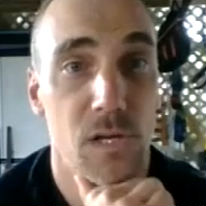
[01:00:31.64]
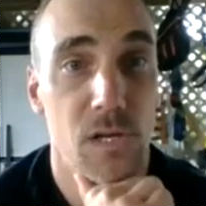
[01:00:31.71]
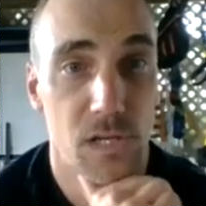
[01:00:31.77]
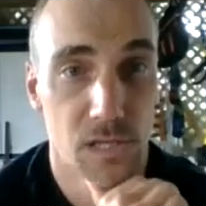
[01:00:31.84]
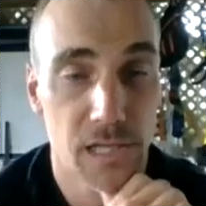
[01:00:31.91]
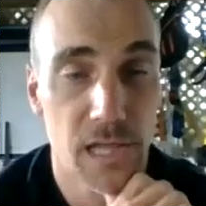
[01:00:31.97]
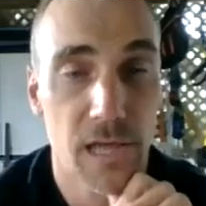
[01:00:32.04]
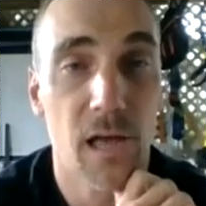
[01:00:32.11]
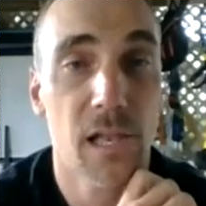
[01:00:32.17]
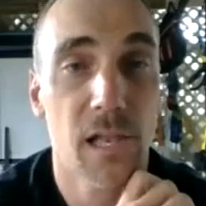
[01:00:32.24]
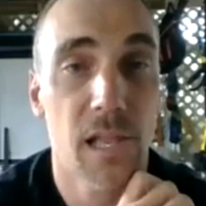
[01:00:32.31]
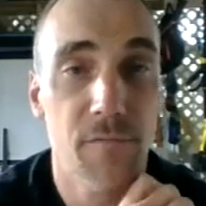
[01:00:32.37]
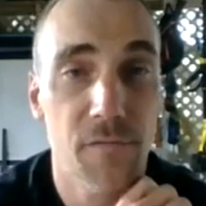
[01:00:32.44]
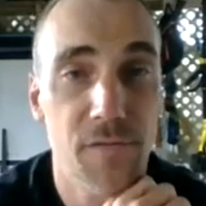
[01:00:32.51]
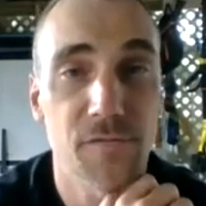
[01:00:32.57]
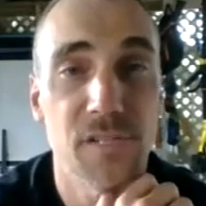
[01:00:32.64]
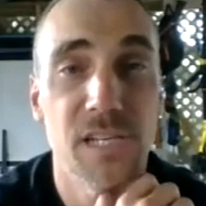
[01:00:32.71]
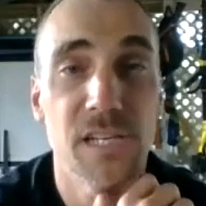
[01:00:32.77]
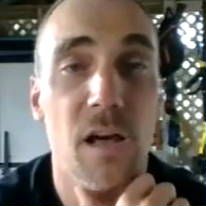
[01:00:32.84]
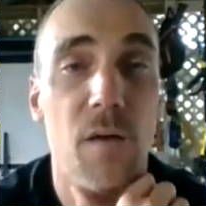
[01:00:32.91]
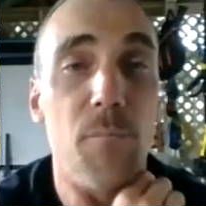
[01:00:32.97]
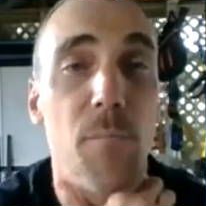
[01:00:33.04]
11:15
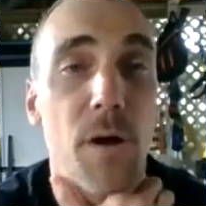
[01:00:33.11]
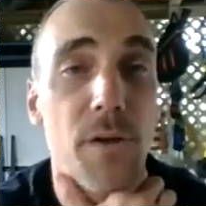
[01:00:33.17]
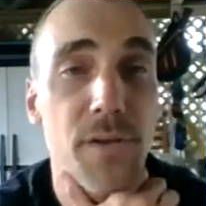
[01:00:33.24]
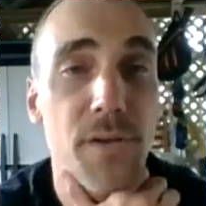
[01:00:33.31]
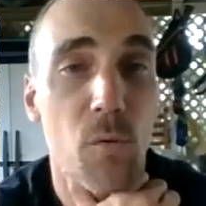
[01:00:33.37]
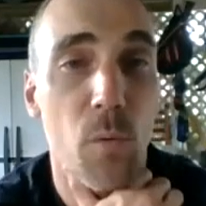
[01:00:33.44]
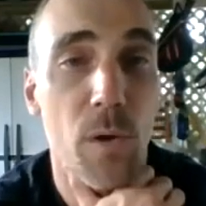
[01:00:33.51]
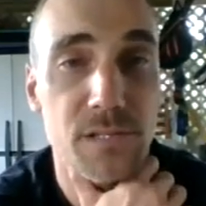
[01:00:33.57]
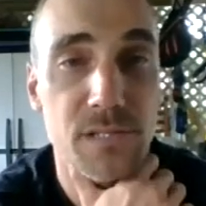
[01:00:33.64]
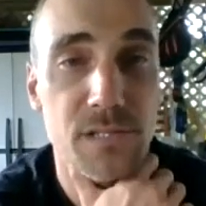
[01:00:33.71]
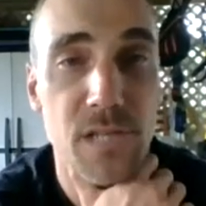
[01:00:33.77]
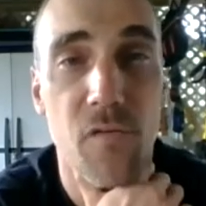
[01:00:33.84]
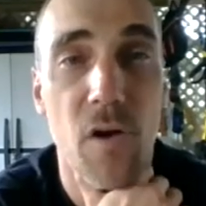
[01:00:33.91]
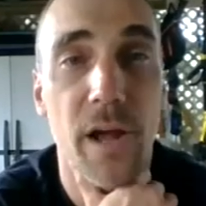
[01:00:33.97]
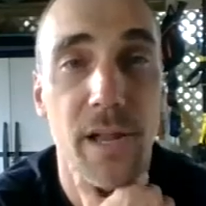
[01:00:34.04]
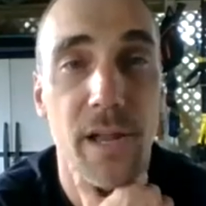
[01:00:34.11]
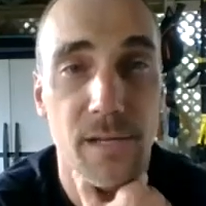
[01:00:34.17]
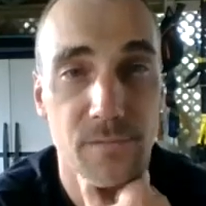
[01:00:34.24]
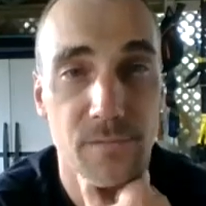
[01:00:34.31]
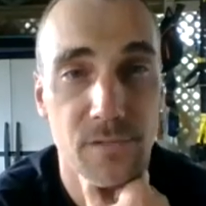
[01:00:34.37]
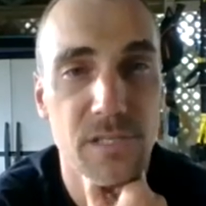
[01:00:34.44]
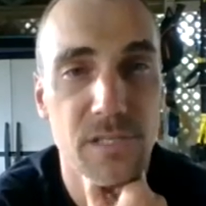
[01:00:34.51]
on Monday, Wednesday, Friday.
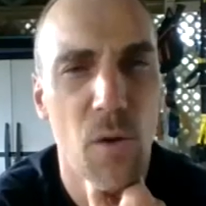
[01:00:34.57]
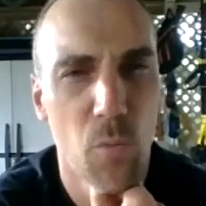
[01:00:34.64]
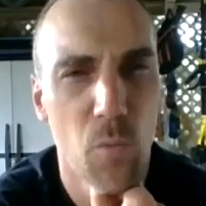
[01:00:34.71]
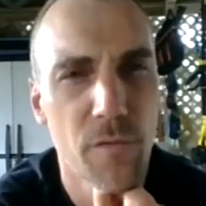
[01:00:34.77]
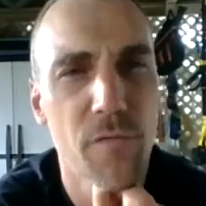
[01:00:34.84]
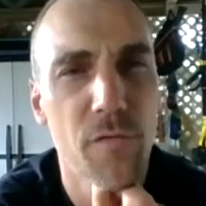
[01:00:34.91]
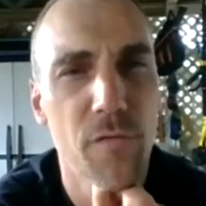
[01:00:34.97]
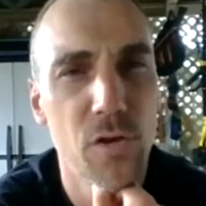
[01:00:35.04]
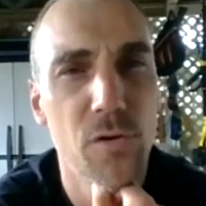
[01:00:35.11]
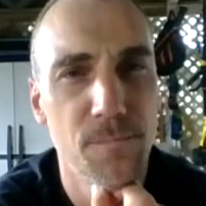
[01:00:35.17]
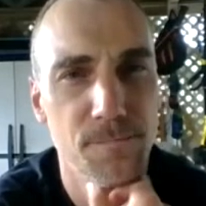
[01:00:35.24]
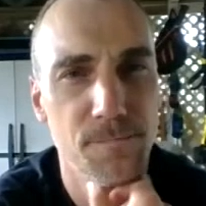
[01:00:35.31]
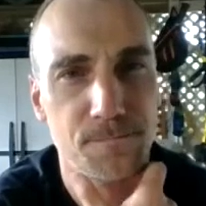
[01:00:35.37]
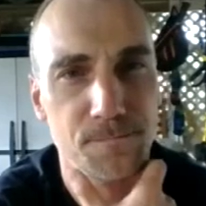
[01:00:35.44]
Does that work for you?